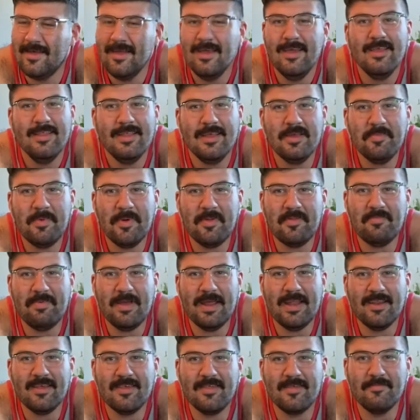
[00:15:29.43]
Thinking about
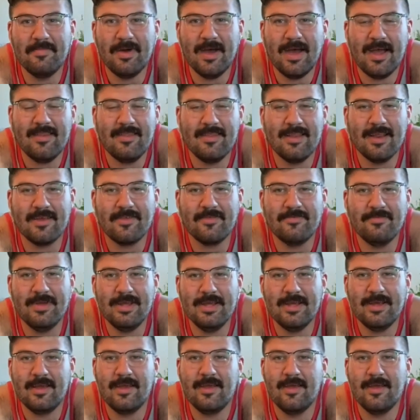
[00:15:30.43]
painting some pots next week.